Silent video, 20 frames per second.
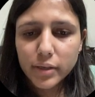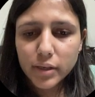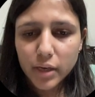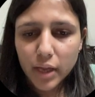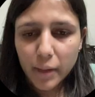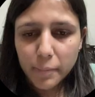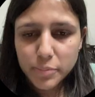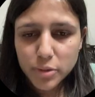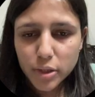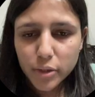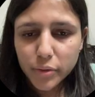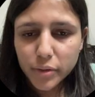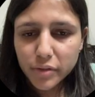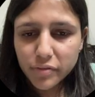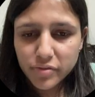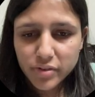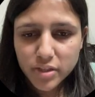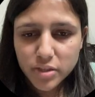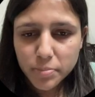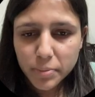absolute
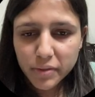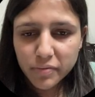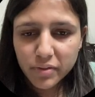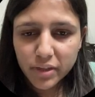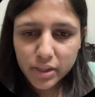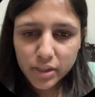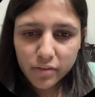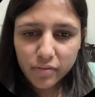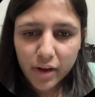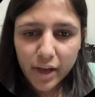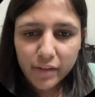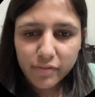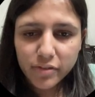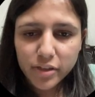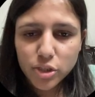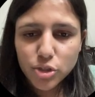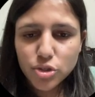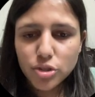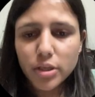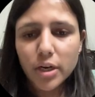difference between the y
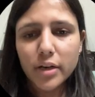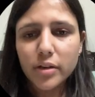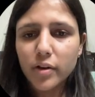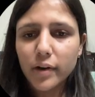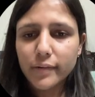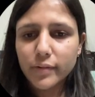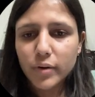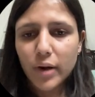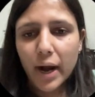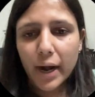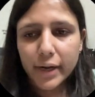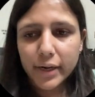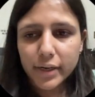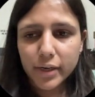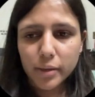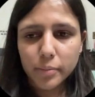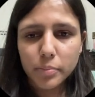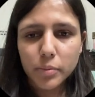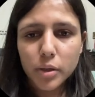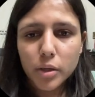feature, and you have to add
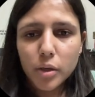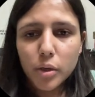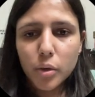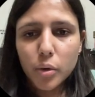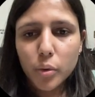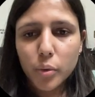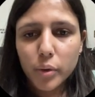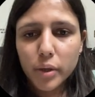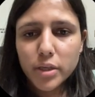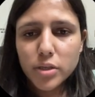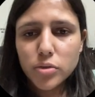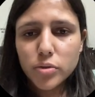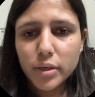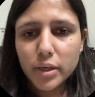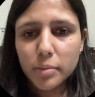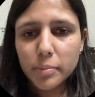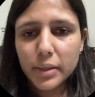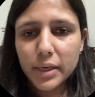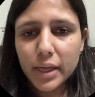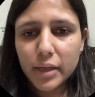it up. Okay, so
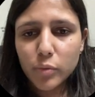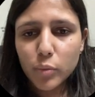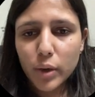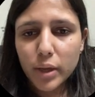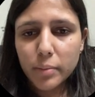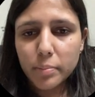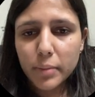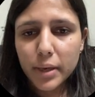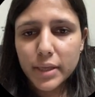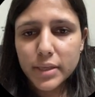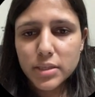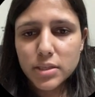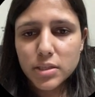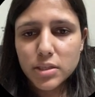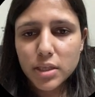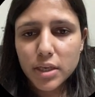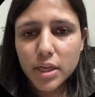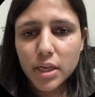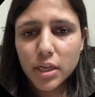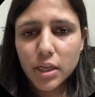it will be like 1 minus
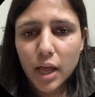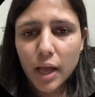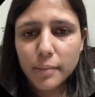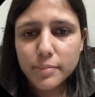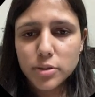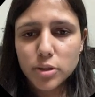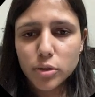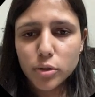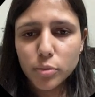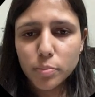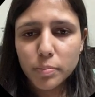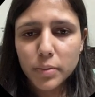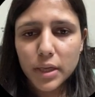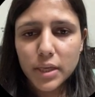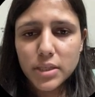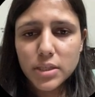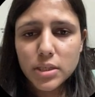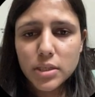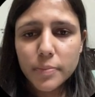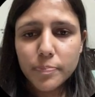3 absolute
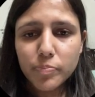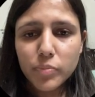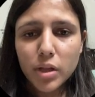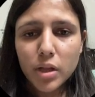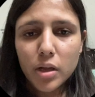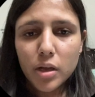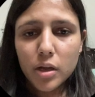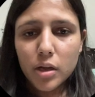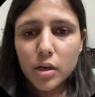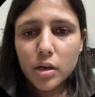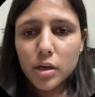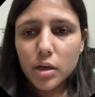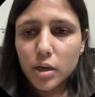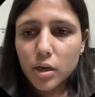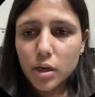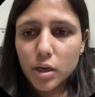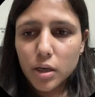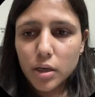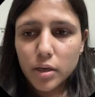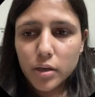plus
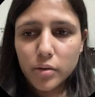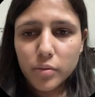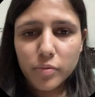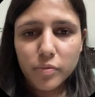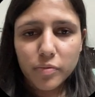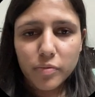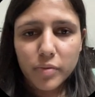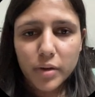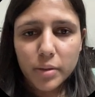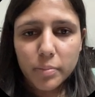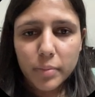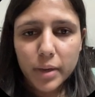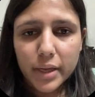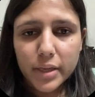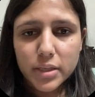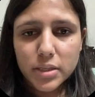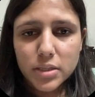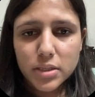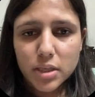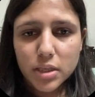1
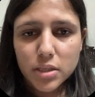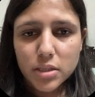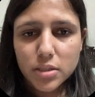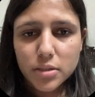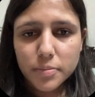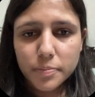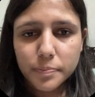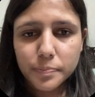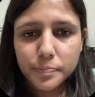minus 6.